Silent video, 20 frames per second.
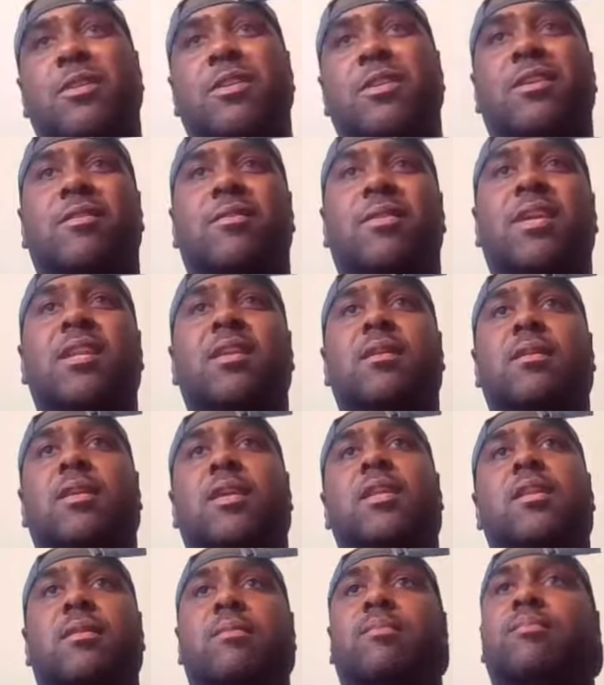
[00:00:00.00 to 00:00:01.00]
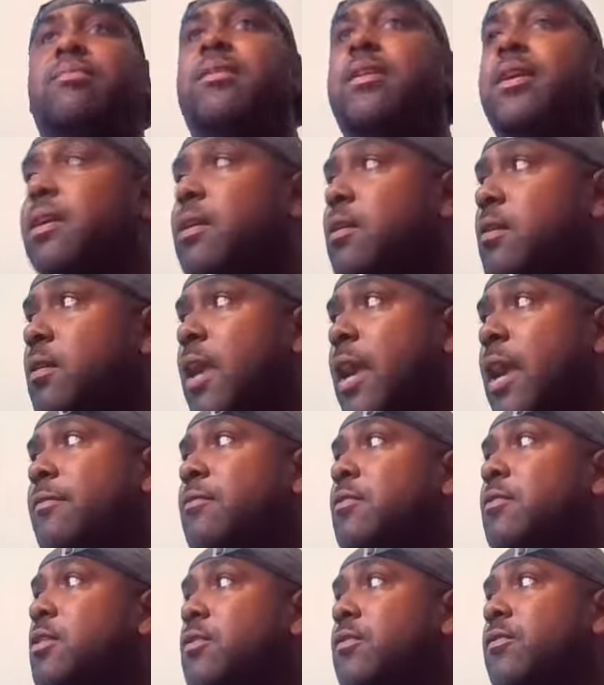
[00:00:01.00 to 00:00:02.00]
really he didn't play
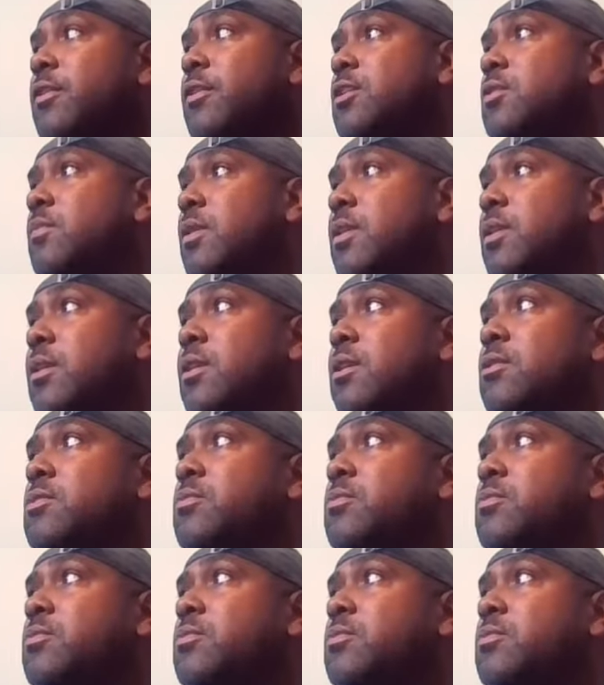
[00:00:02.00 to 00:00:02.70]
after his freshman year.